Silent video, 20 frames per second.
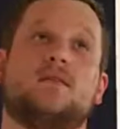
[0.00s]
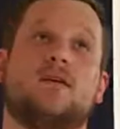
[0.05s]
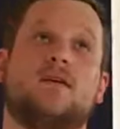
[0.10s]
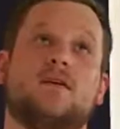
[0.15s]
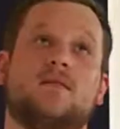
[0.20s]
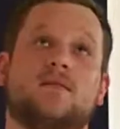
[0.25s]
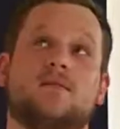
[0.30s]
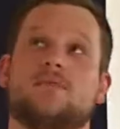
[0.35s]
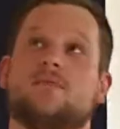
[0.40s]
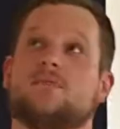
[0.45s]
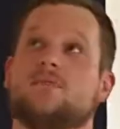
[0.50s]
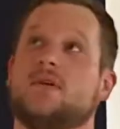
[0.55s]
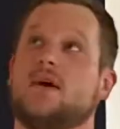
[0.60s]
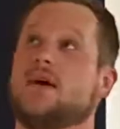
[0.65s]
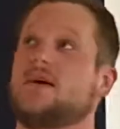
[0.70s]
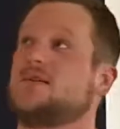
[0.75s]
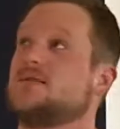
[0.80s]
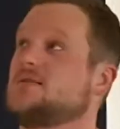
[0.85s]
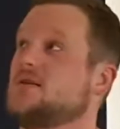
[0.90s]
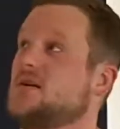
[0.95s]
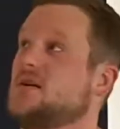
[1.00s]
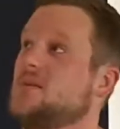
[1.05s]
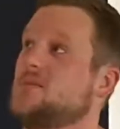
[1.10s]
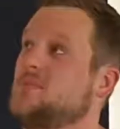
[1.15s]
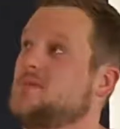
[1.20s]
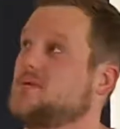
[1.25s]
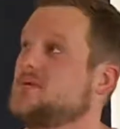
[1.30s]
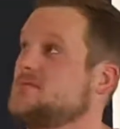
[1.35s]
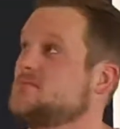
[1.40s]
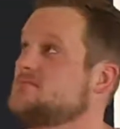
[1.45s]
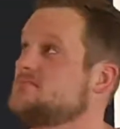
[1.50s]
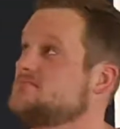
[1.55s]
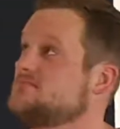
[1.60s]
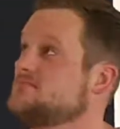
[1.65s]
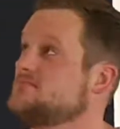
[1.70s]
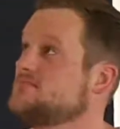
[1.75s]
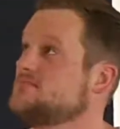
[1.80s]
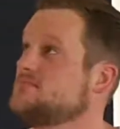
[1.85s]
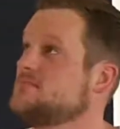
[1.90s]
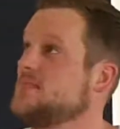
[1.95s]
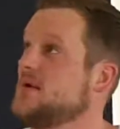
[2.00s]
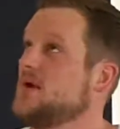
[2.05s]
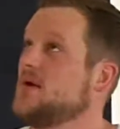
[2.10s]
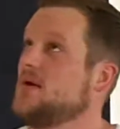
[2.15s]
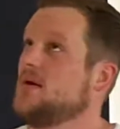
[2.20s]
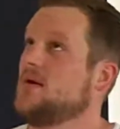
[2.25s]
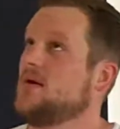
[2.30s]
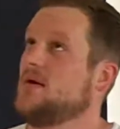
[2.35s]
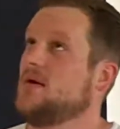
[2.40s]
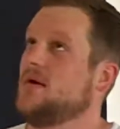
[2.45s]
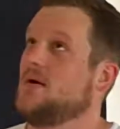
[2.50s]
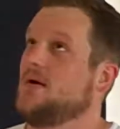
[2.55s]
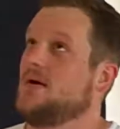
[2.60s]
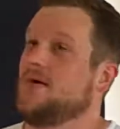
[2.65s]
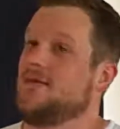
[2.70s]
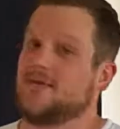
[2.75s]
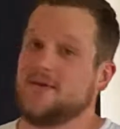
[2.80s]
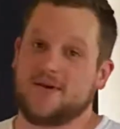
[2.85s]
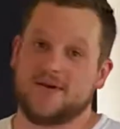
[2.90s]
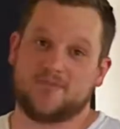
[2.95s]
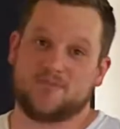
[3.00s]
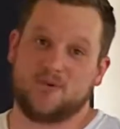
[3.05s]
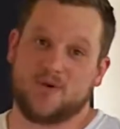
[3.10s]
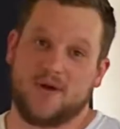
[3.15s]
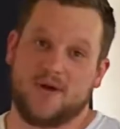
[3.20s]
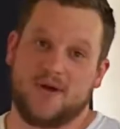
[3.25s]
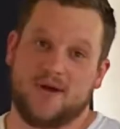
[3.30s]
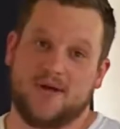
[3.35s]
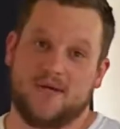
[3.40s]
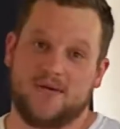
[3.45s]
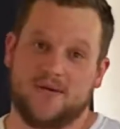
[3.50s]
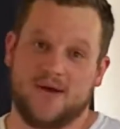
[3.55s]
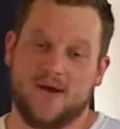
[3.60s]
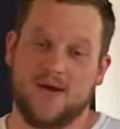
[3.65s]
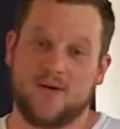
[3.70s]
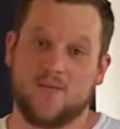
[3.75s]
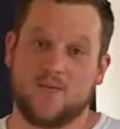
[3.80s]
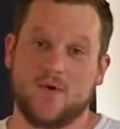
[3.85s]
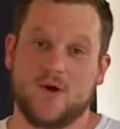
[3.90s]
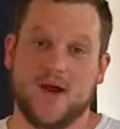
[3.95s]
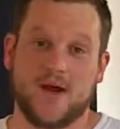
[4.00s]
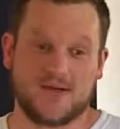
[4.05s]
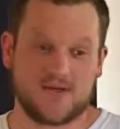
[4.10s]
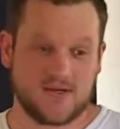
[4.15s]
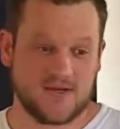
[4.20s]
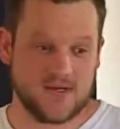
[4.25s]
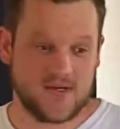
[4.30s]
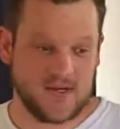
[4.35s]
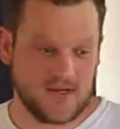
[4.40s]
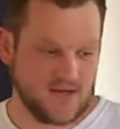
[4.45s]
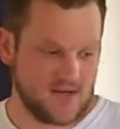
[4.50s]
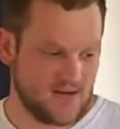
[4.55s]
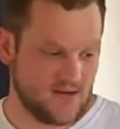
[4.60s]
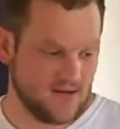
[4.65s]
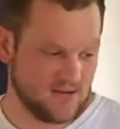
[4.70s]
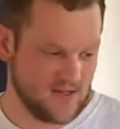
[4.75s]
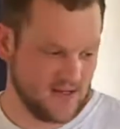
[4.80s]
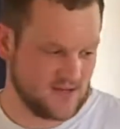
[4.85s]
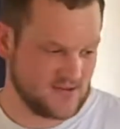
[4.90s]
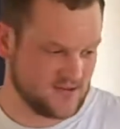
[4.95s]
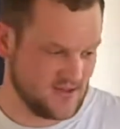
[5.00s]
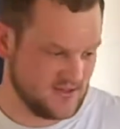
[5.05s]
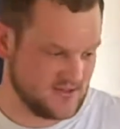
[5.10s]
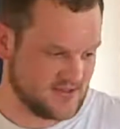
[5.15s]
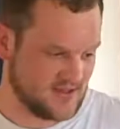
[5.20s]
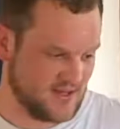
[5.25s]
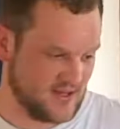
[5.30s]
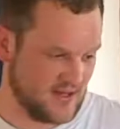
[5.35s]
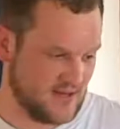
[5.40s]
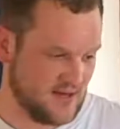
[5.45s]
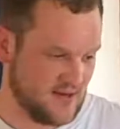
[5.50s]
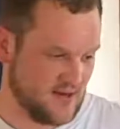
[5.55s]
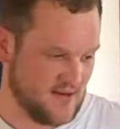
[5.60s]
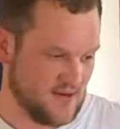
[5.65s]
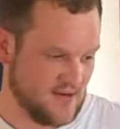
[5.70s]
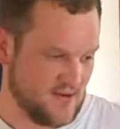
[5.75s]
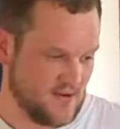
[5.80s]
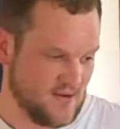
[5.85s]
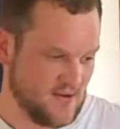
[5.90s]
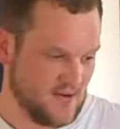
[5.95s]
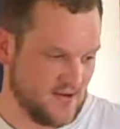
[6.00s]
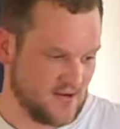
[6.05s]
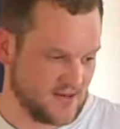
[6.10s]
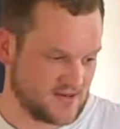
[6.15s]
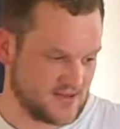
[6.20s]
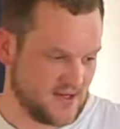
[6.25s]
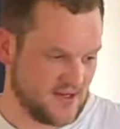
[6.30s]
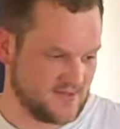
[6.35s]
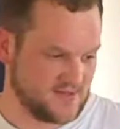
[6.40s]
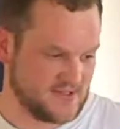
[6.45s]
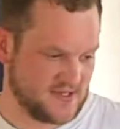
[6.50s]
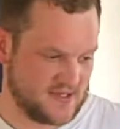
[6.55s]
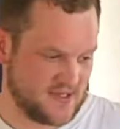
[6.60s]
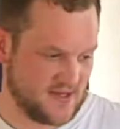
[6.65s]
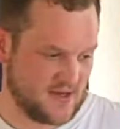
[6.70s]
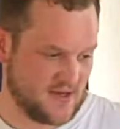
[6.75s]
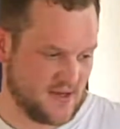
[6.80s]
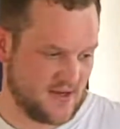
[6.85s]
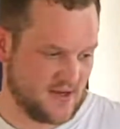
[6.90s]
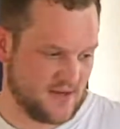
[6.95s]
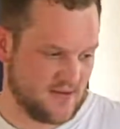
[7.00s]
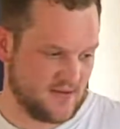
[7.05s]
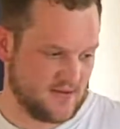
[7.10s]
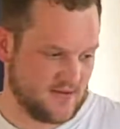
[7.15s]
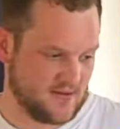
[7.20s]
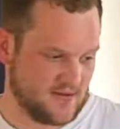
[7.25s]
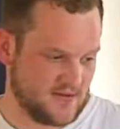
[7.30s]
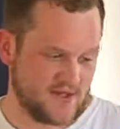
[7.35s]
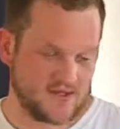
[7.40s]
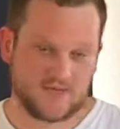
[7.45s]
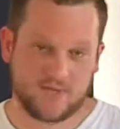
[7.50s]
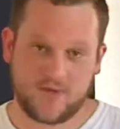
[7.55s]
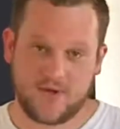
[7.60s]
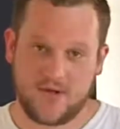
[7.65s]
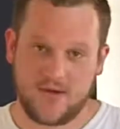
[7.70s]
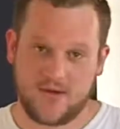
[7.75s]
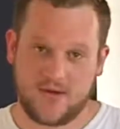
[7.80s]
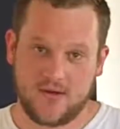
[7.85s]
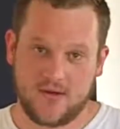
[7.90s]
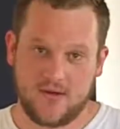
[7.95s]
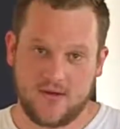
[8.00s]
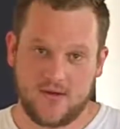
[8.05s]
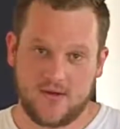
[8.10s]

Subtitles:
and all the lights up and everything's pretty. And we're actually getting electricity hooked up to this week.